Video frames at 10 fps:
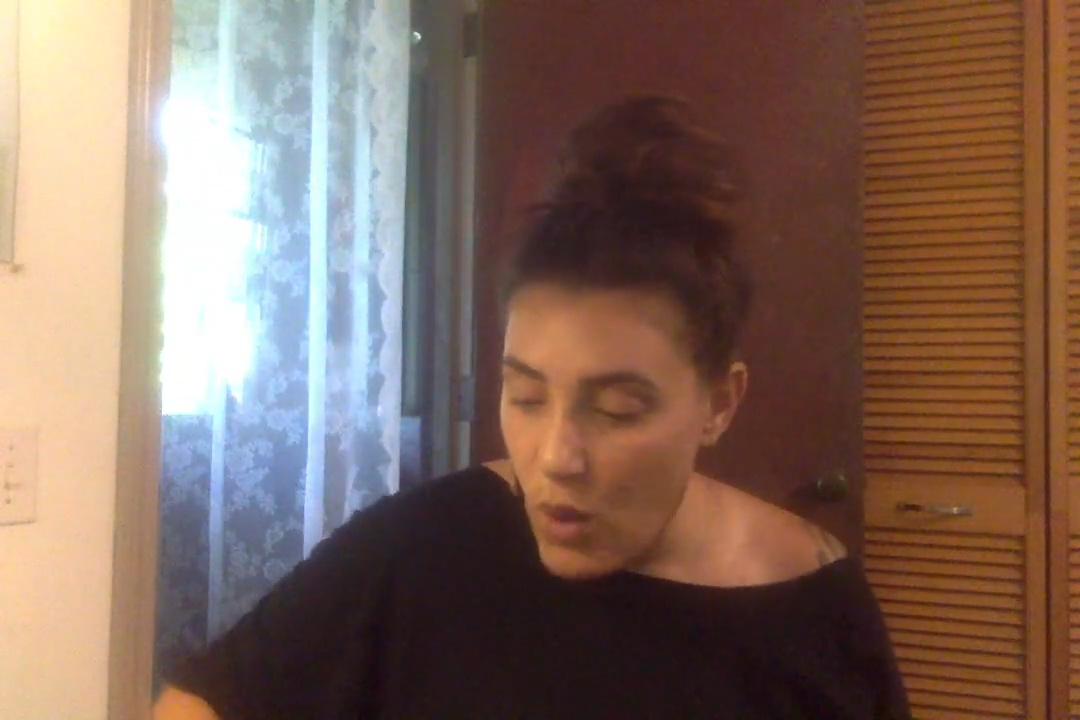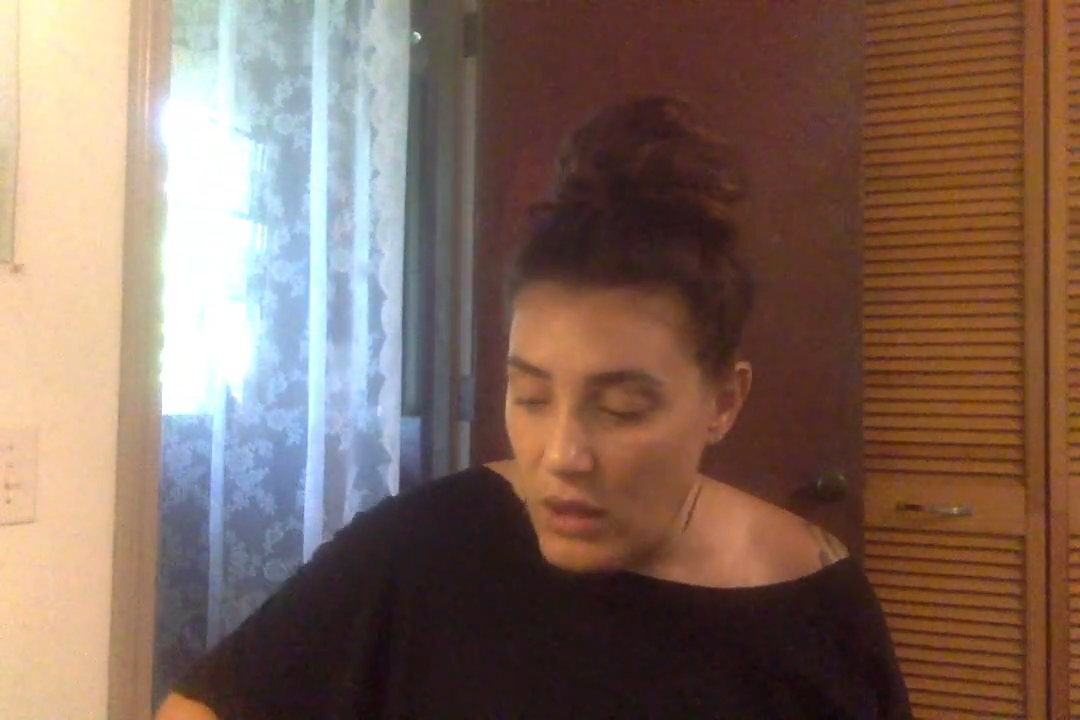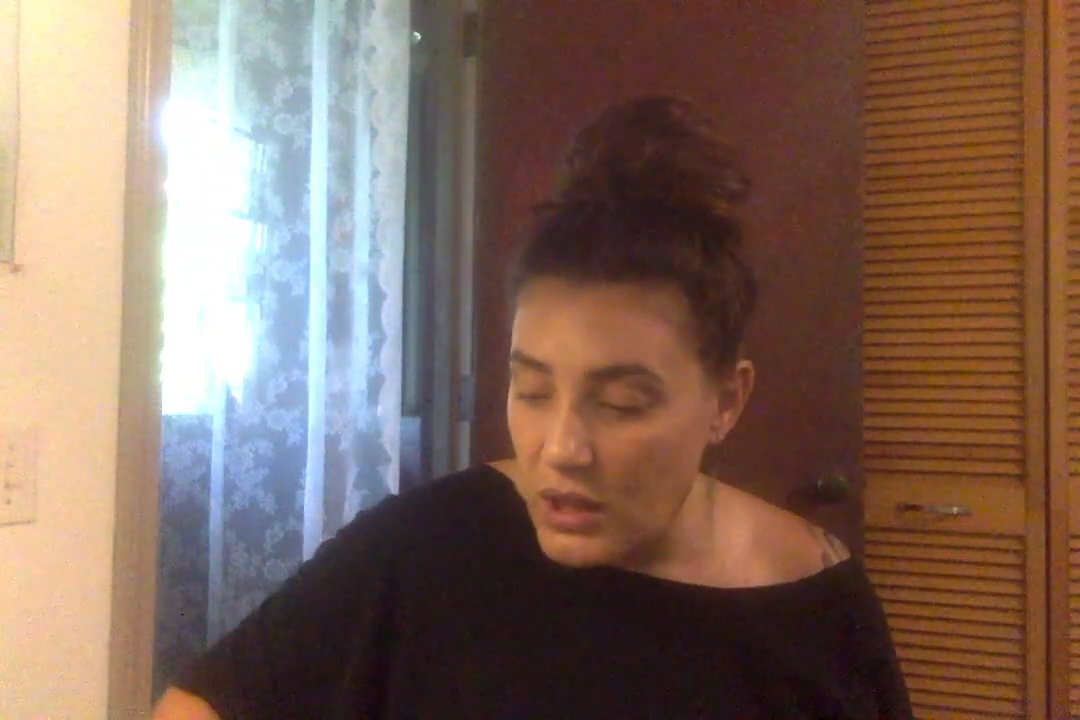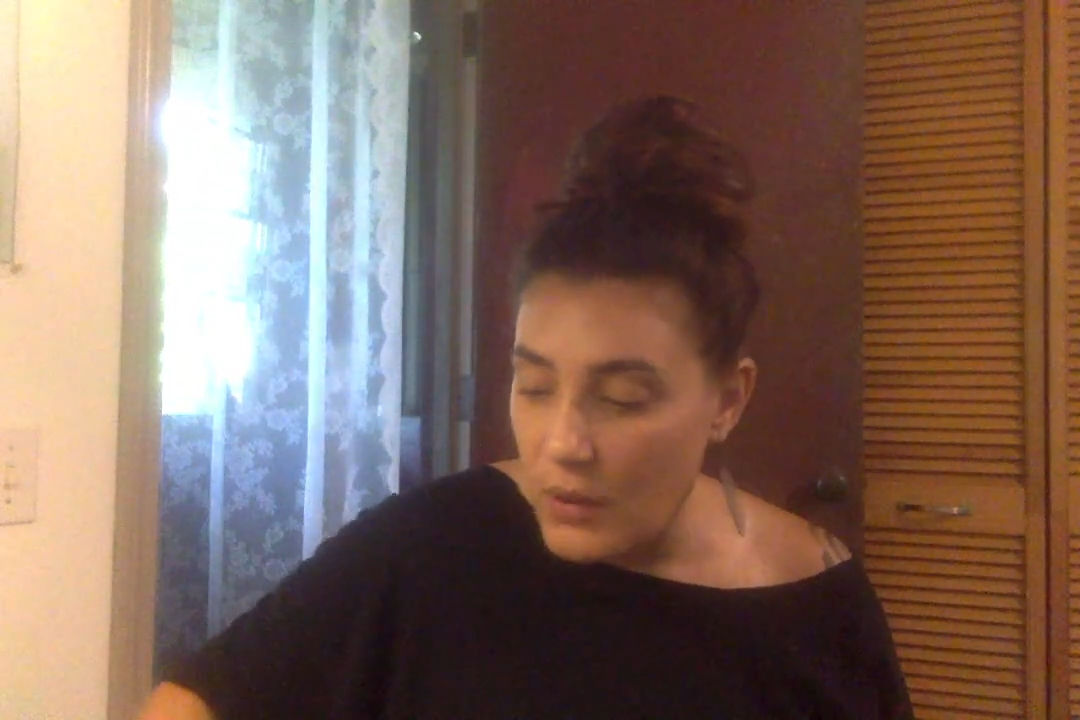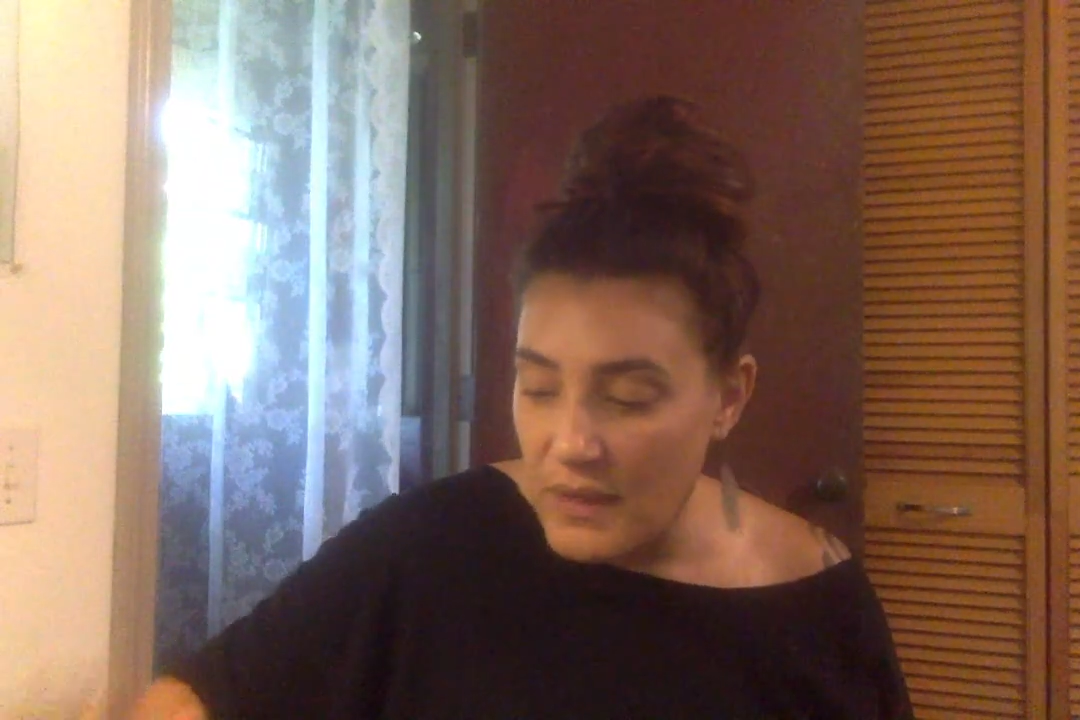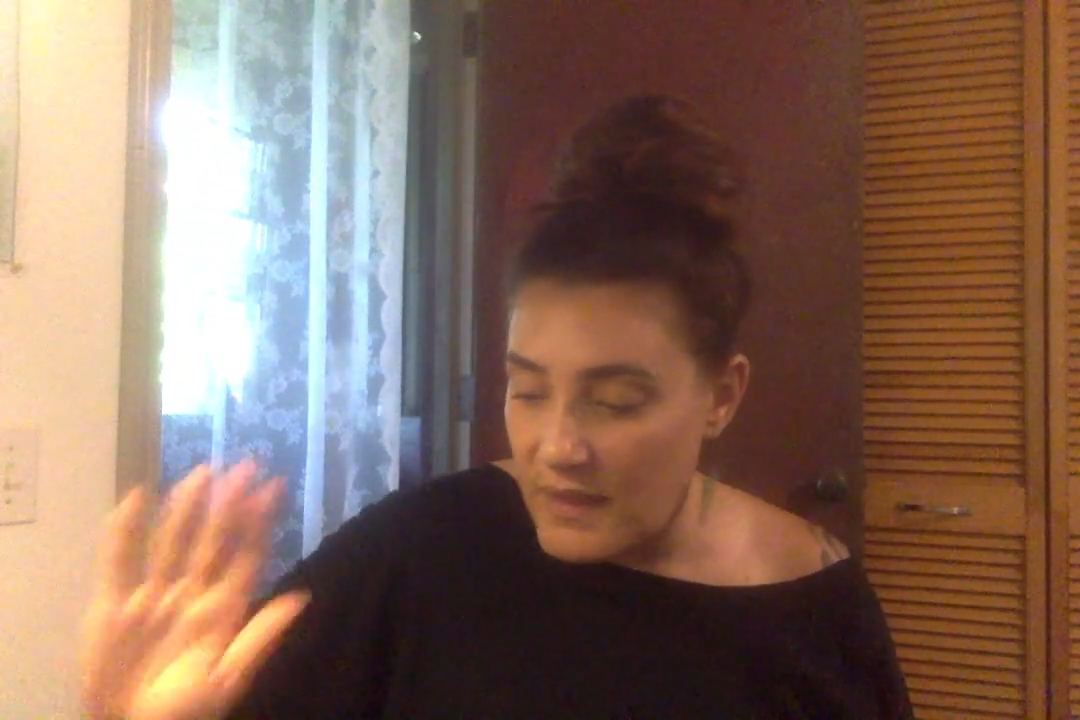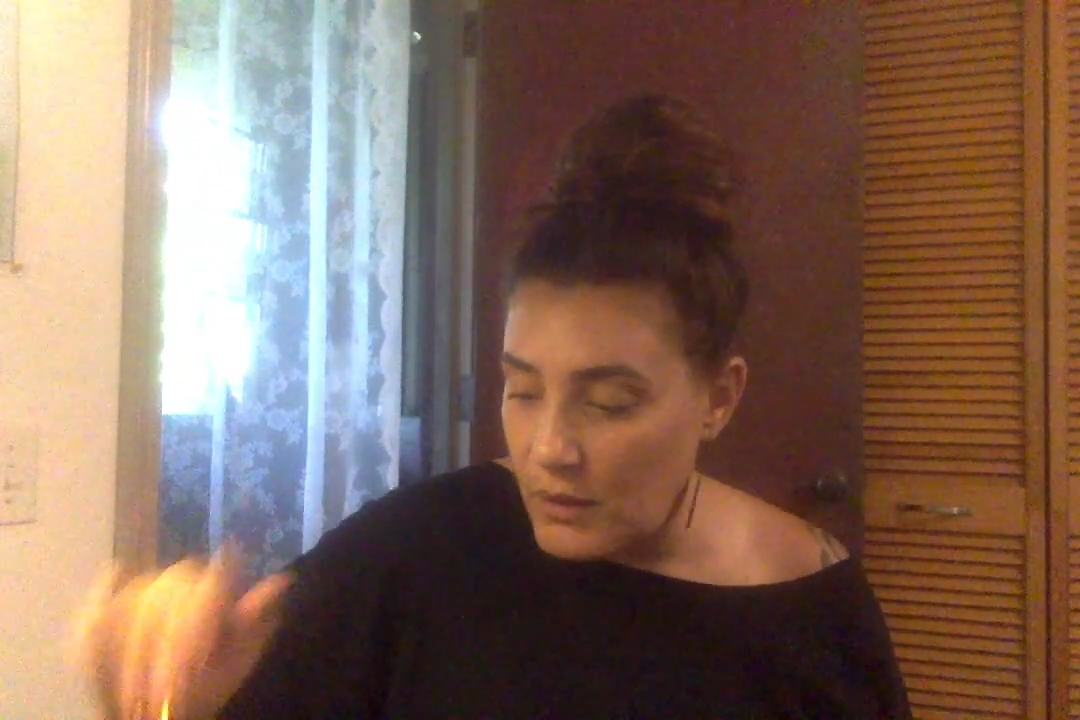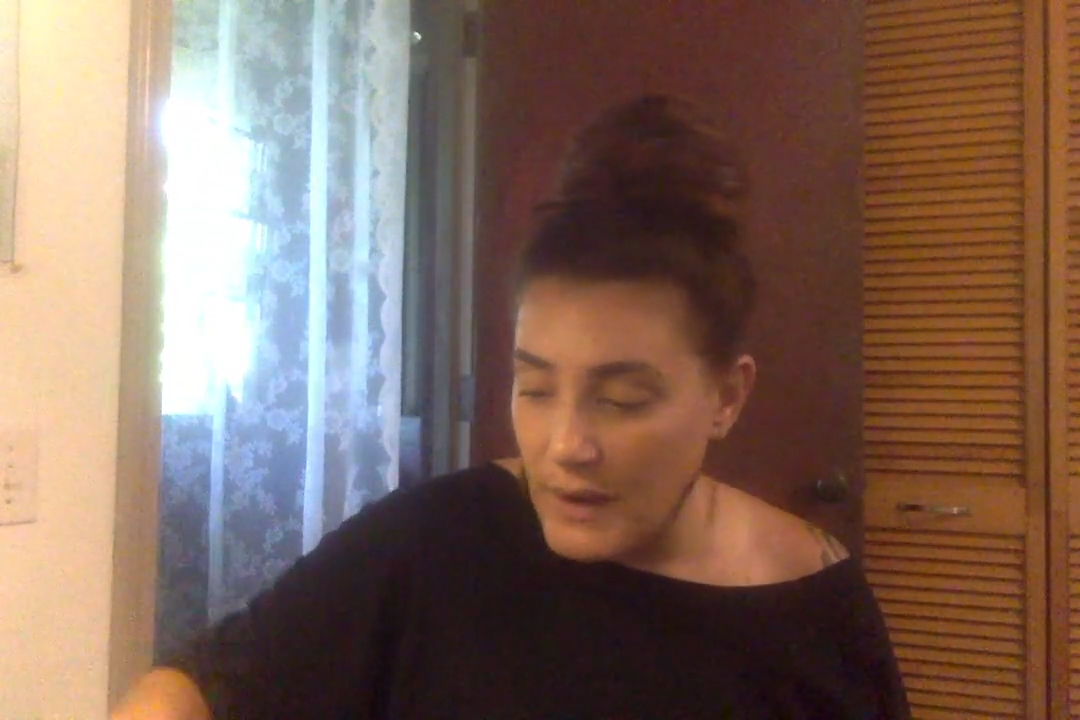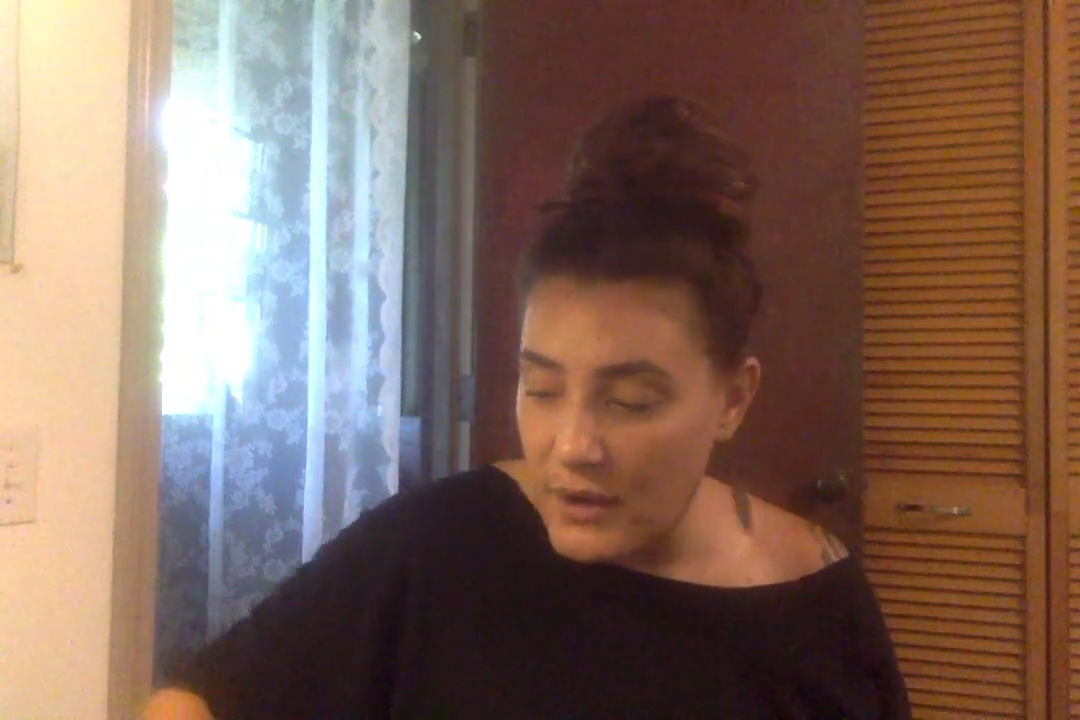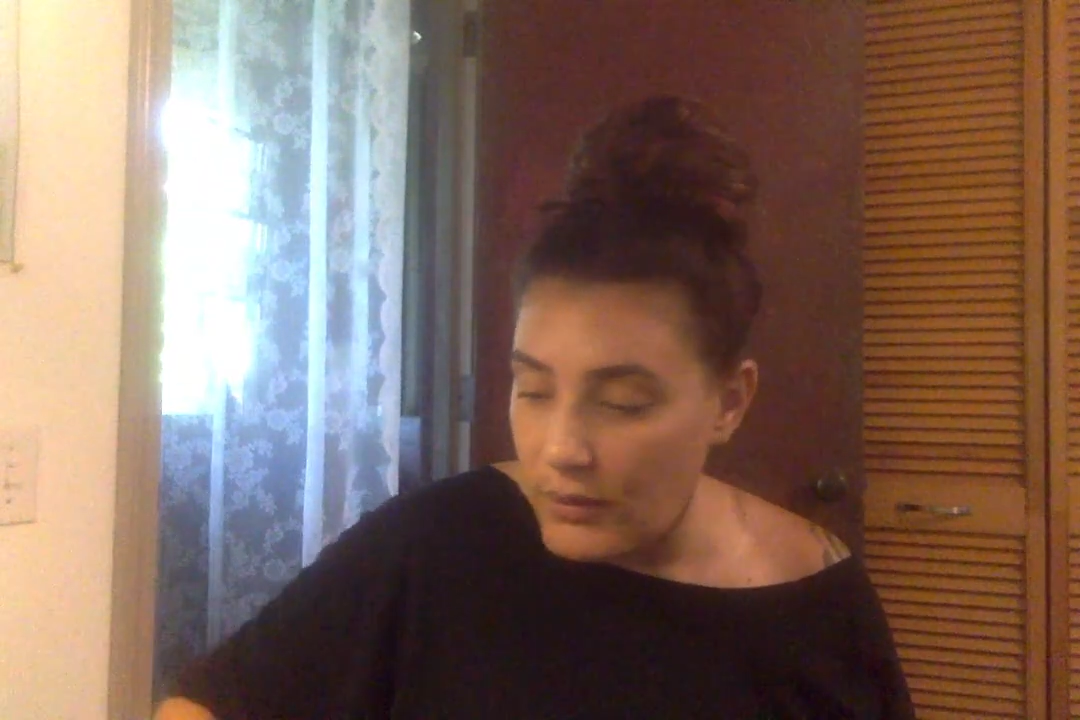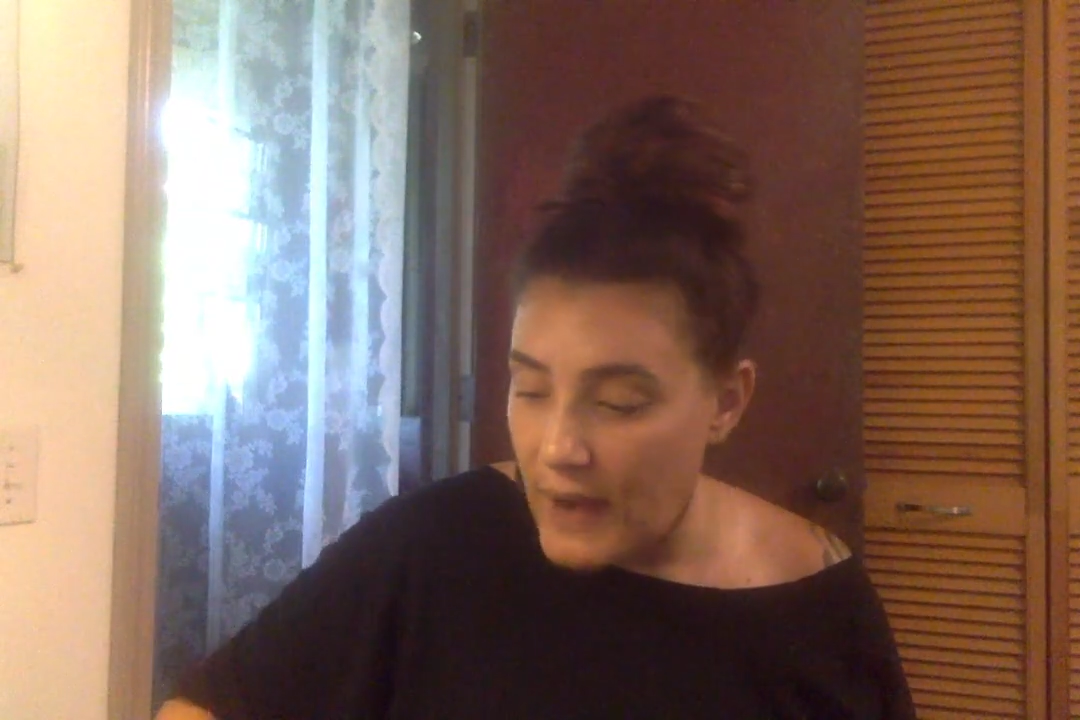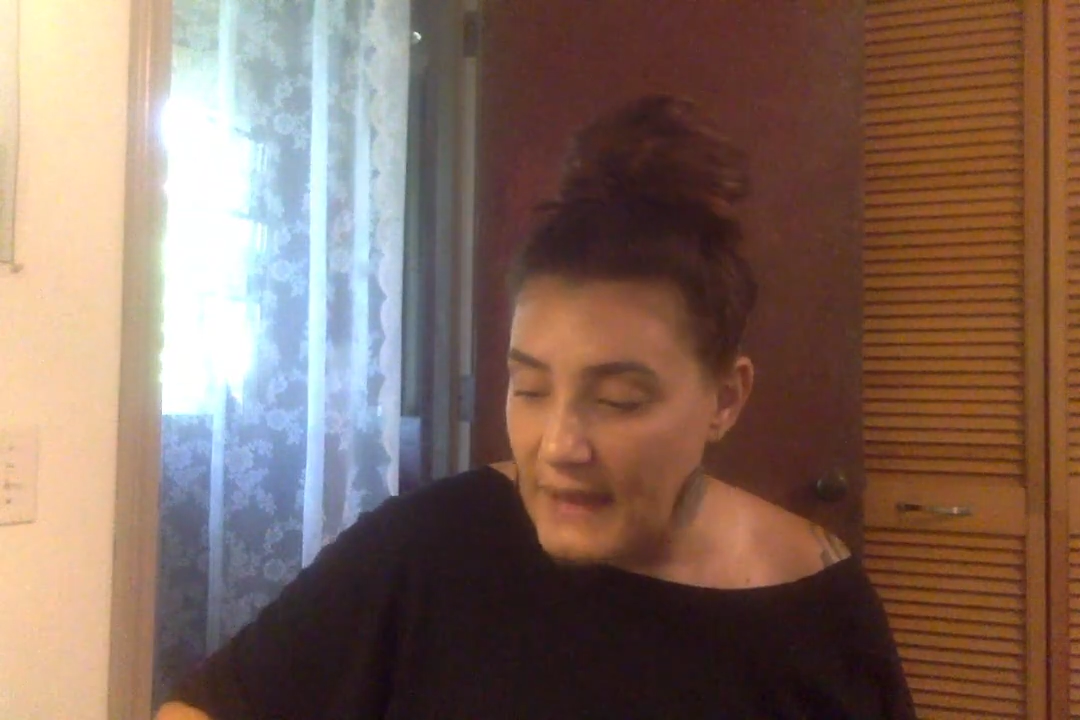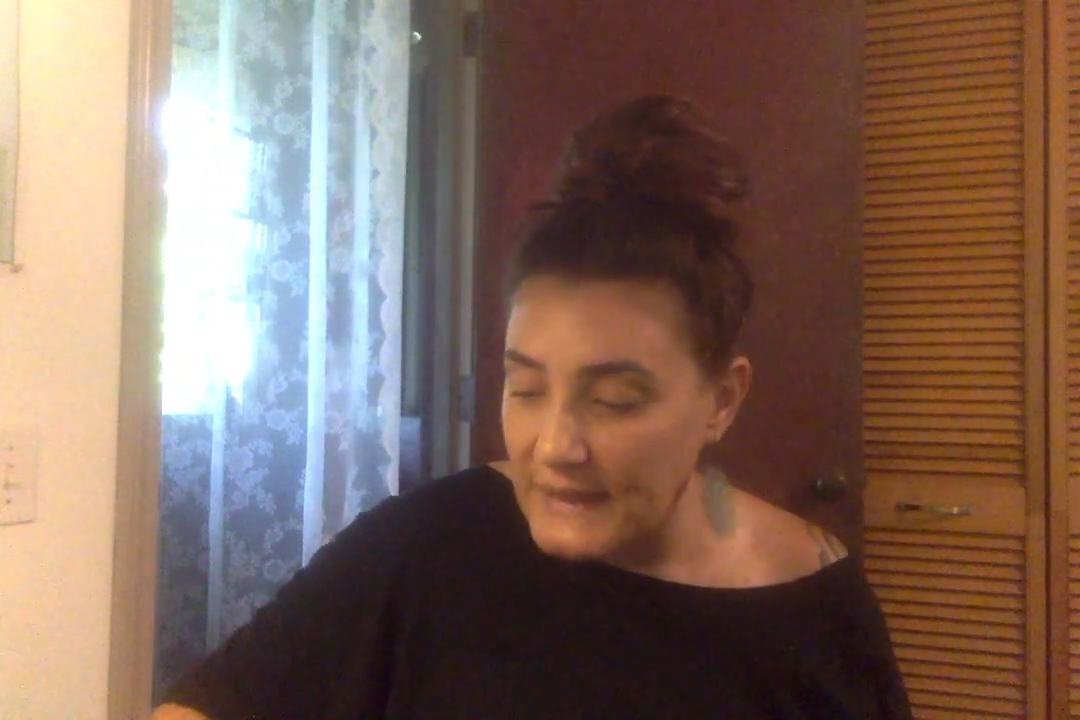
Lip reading: wallow in their regret.